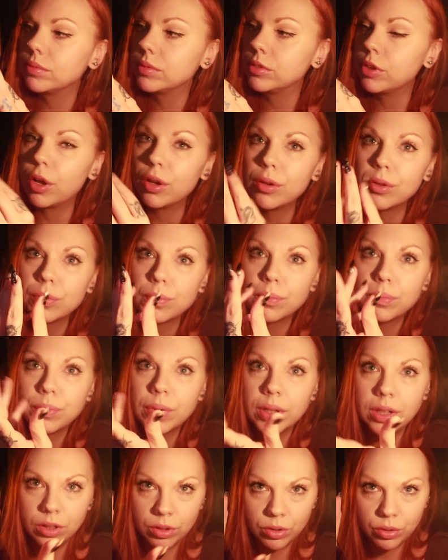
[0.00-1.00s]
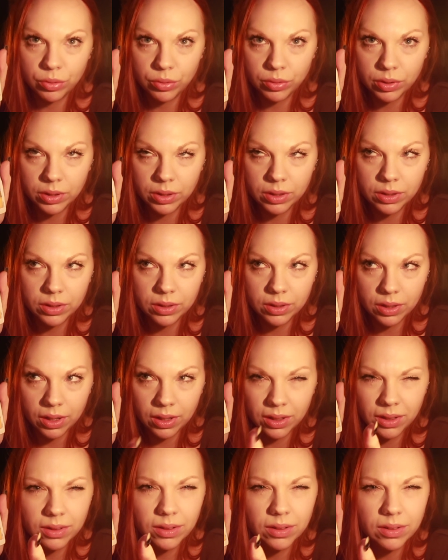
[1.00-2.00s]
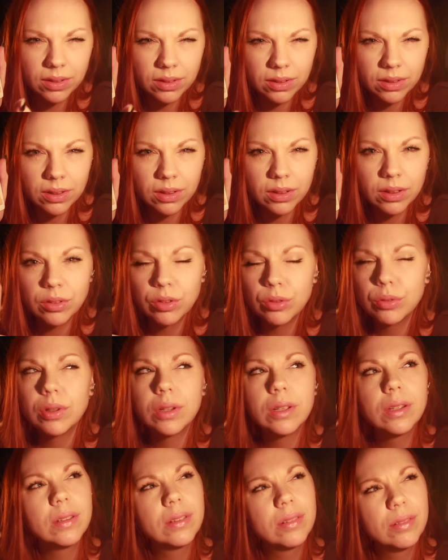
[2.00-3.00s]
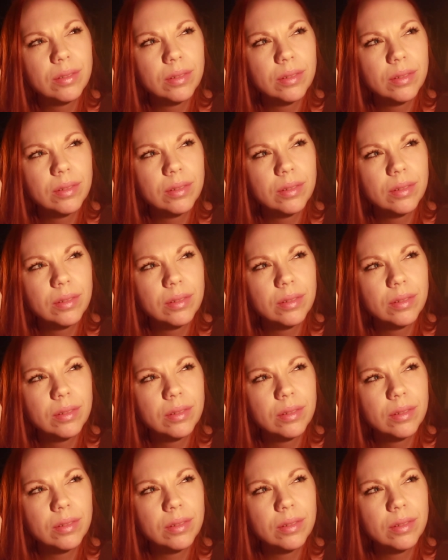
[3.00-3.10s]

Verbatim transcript: not being created in a new way.